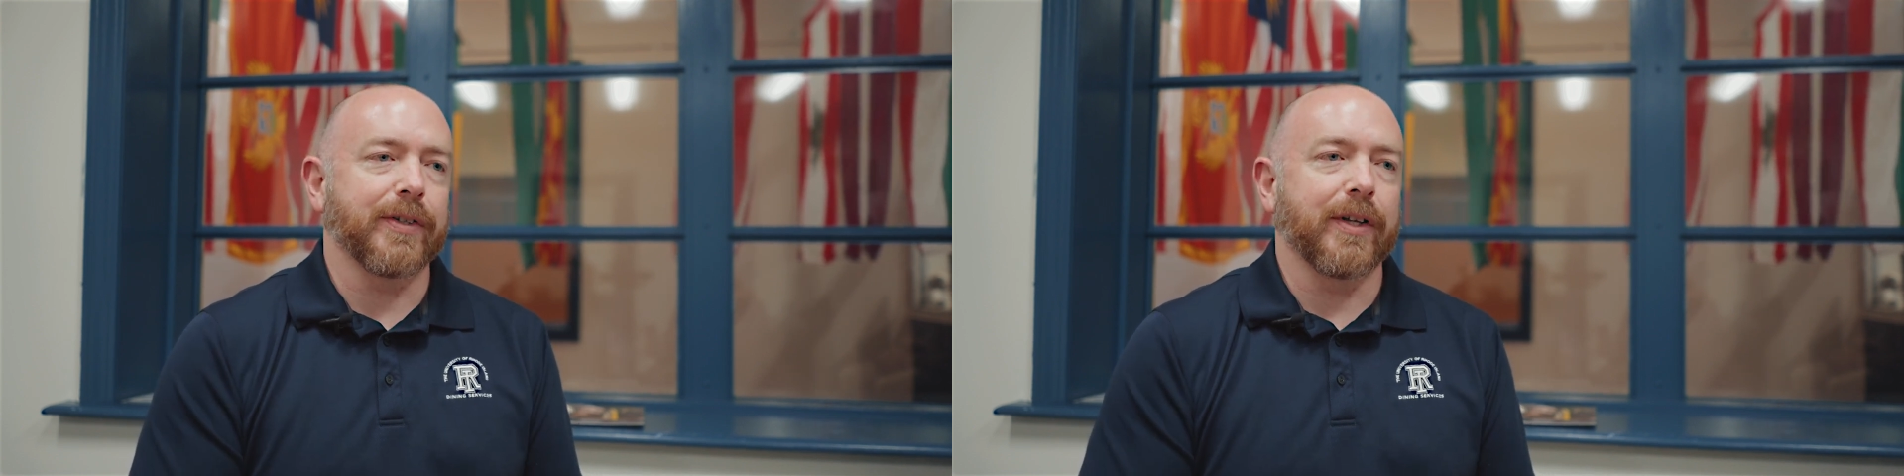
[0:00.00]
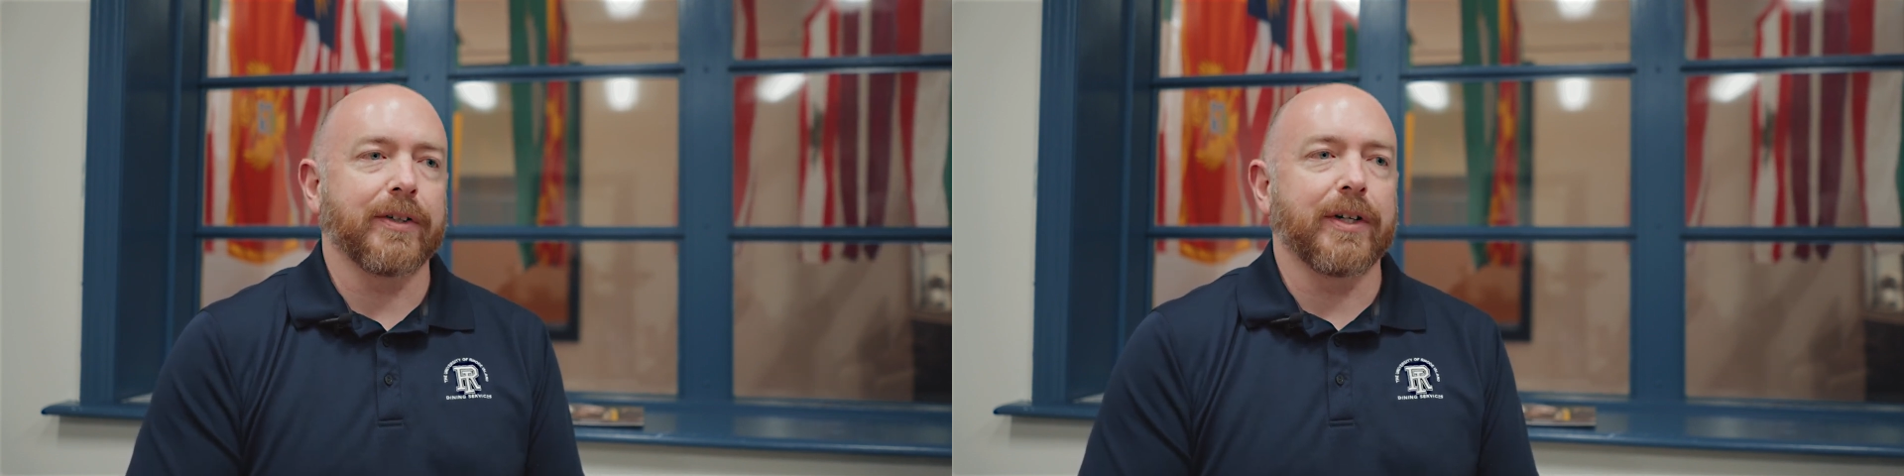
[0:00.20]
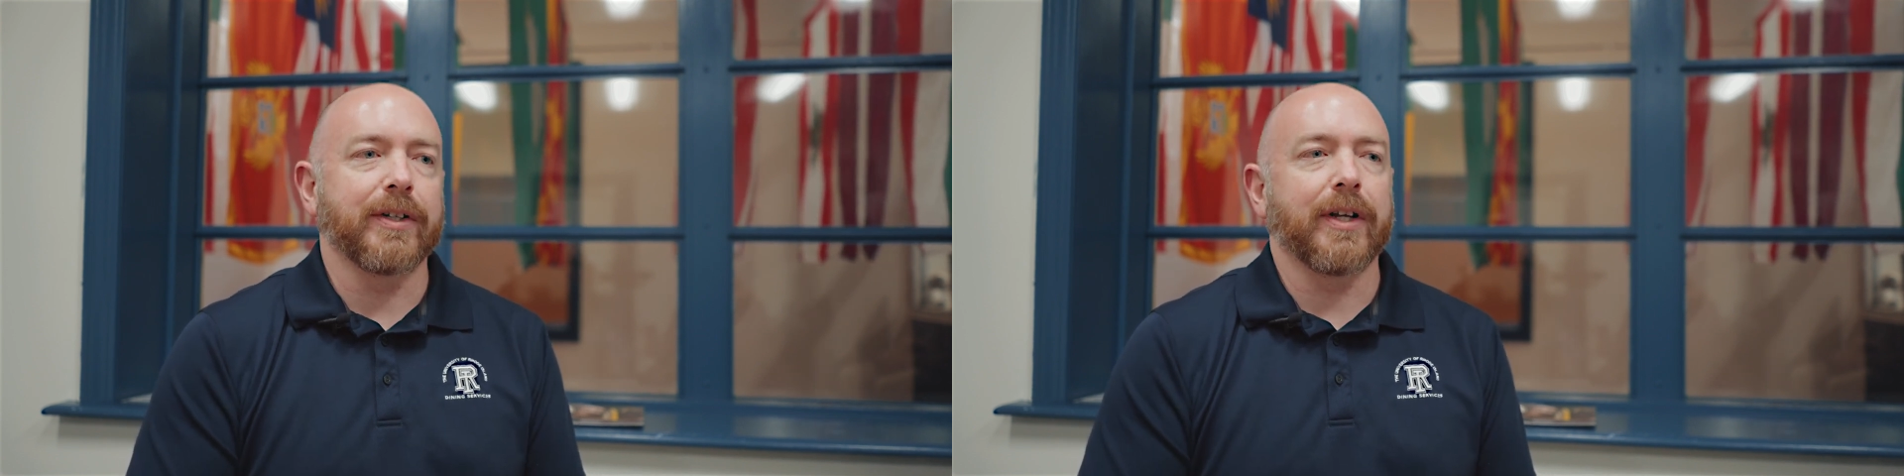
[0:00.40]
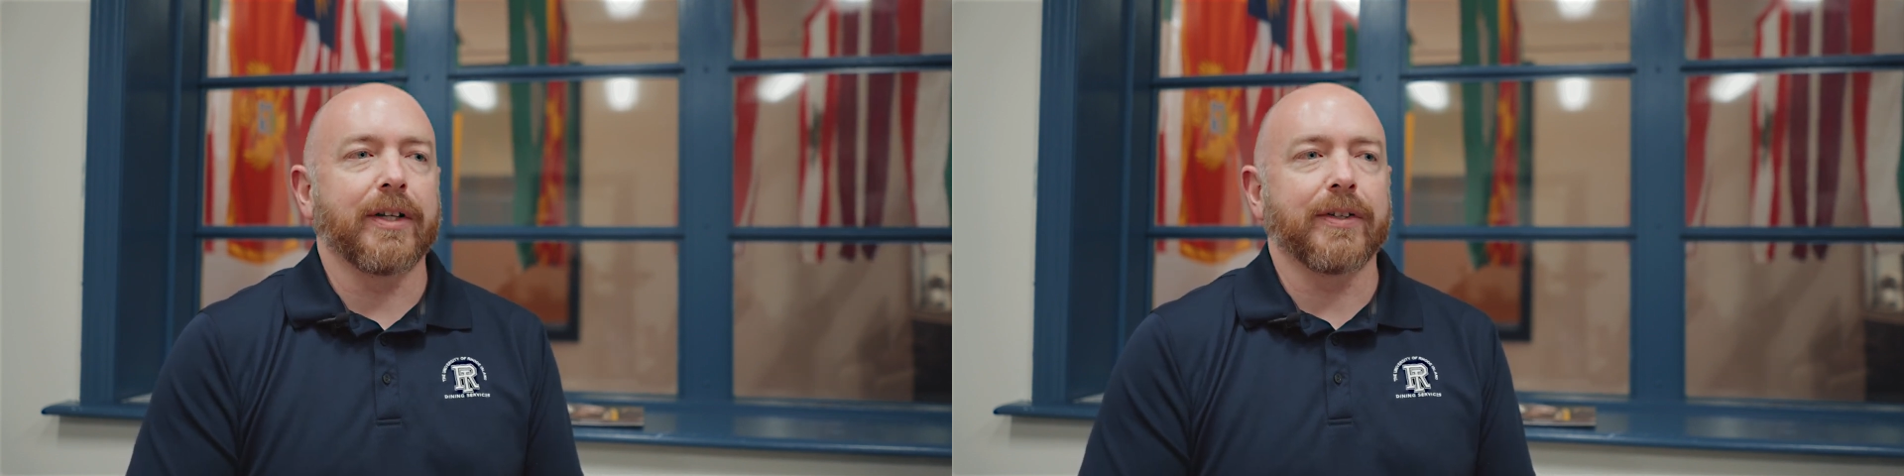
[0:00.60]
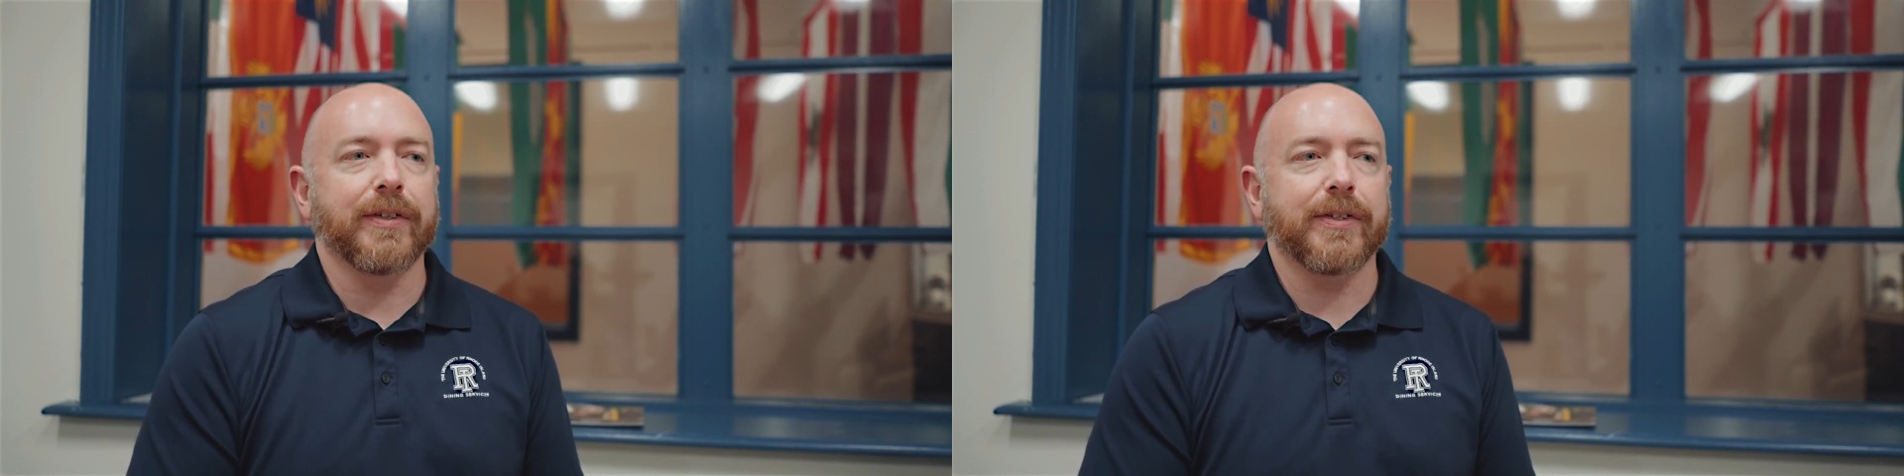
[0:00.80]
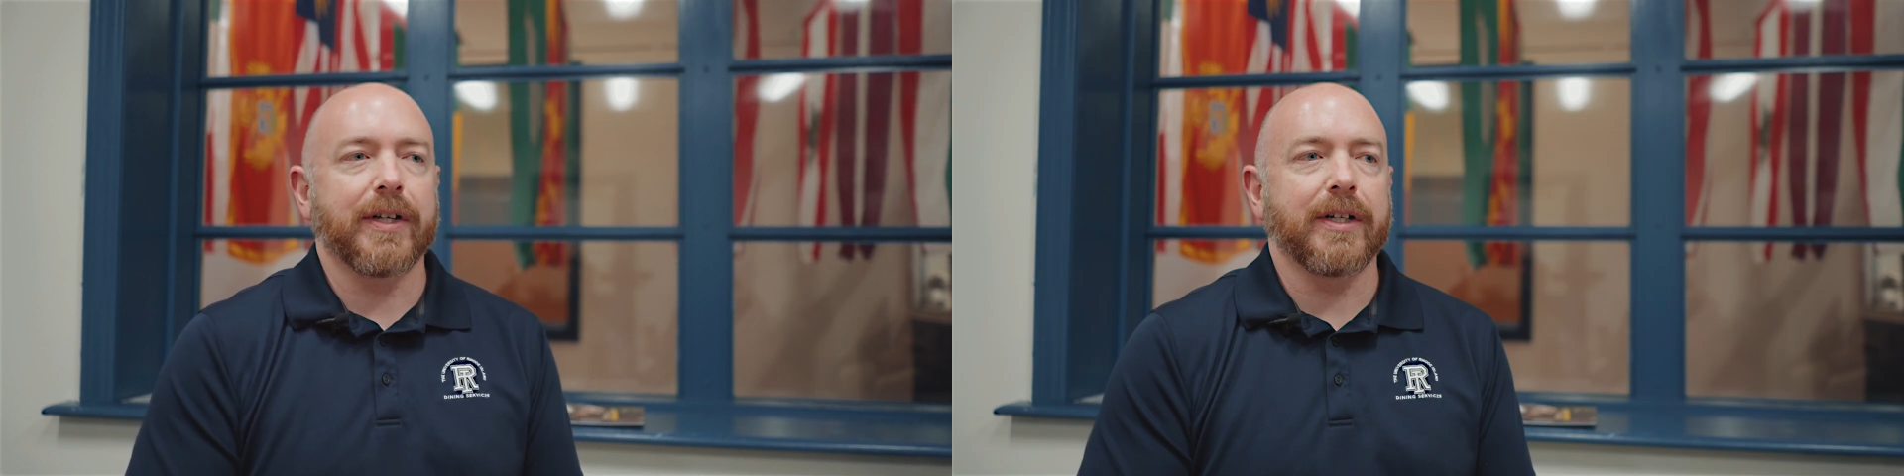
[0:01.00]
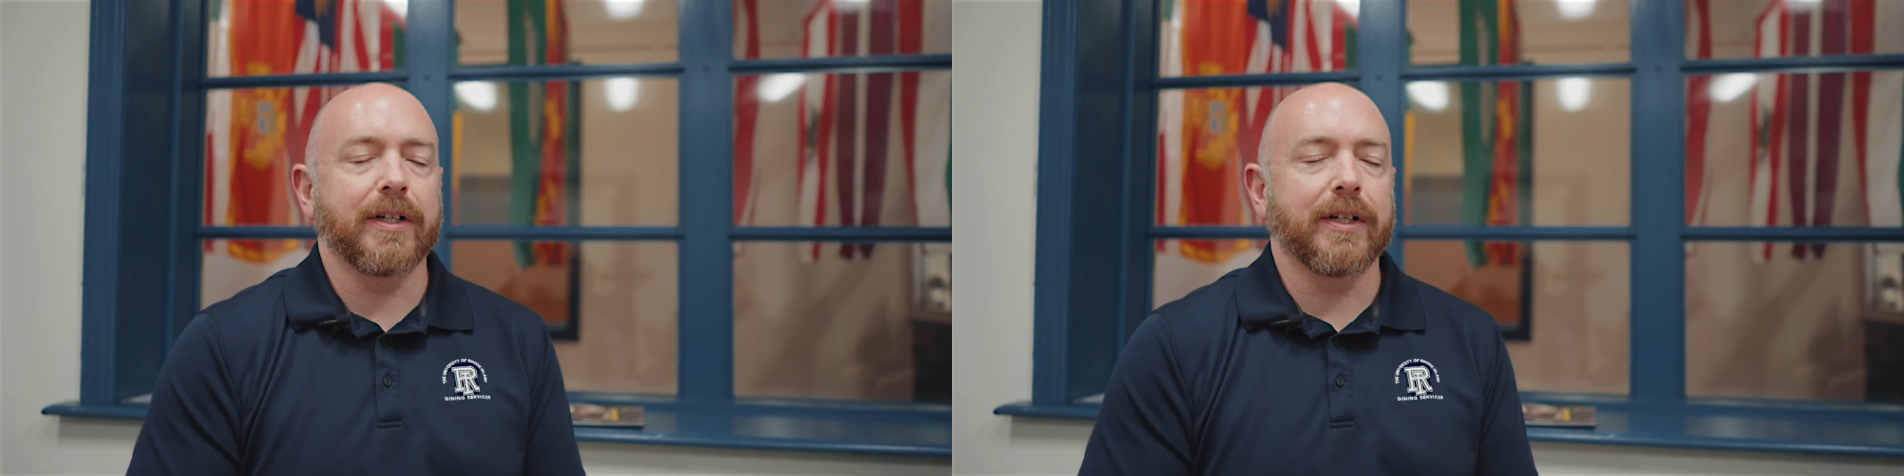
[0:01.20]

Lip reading: southern end of the state.